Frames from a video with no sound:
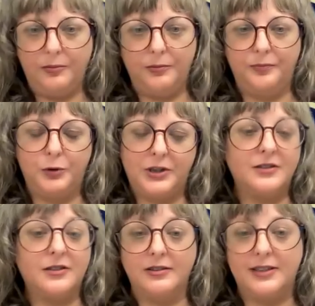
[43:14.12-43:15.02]
which is
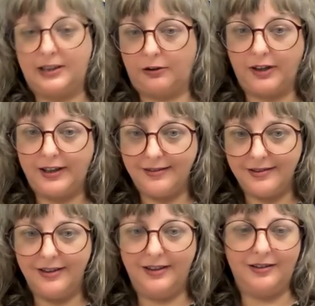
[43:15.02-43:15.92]
called series
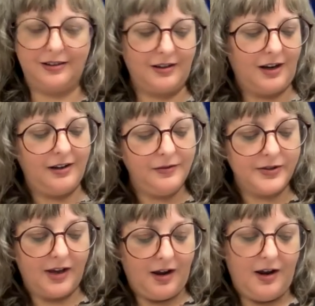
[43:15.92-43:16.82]
in archives.
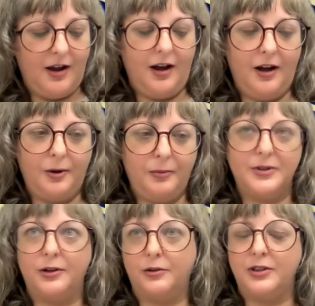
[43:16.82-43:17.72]

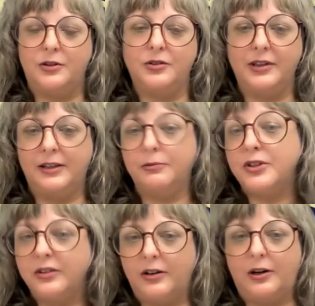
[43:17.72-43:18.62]
So it's usually
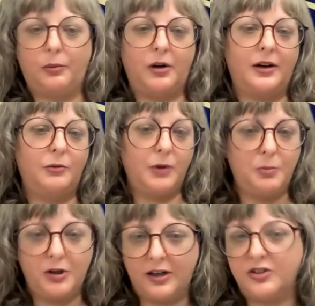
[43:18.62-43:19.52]
original artwork and
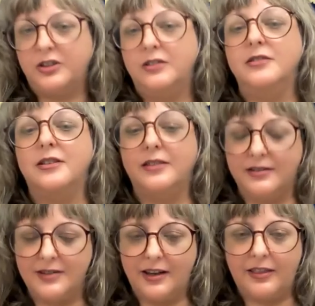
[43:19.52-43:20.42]
reproductions and
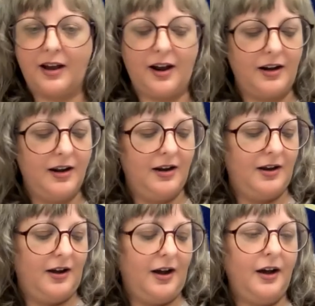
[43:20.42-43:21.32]
things like that.
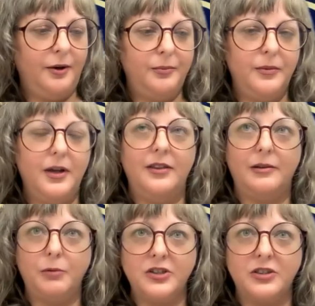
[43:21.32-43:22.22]
And then
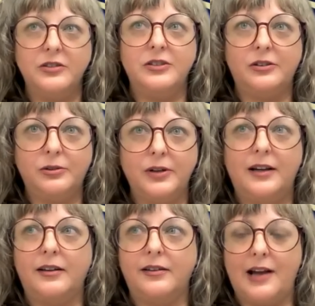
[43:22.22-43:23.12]
what she'll do
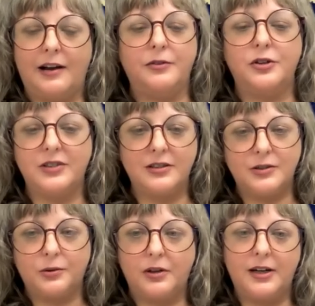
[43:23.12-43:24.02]
is after she's
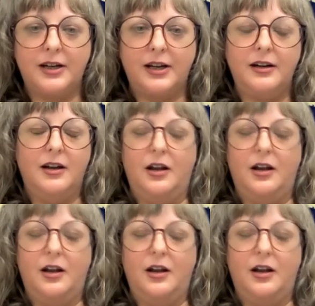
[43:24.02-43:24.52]
sorted it,